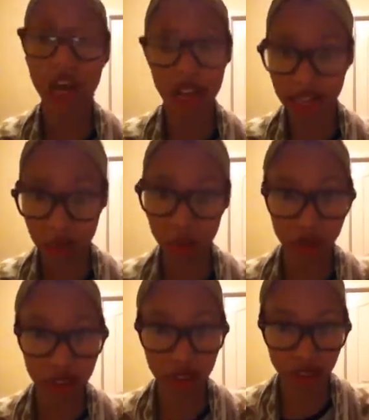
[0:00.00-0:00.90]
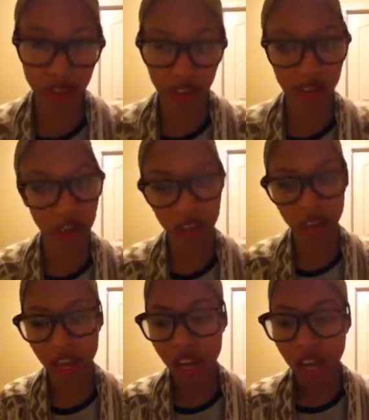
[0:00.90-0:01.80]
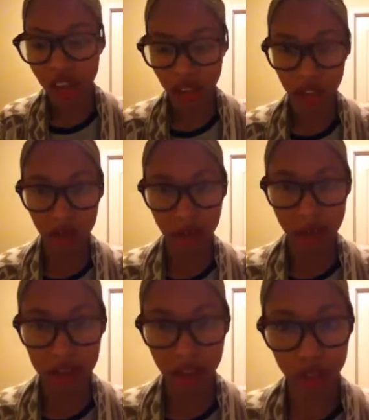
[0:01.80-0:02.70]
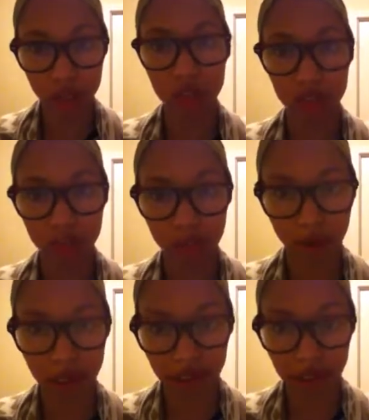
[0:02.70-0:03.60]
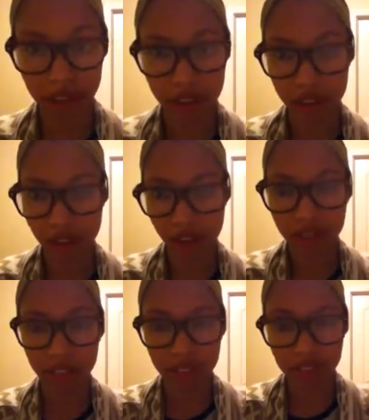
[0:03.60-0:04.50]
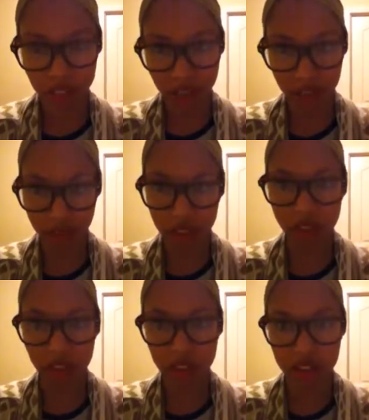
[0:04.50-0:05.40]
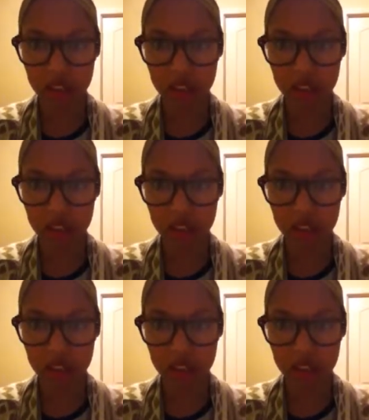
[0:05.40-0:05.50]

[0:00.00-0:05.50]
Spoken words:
I didn't bring socks, and I had to go to my office and ask for socks.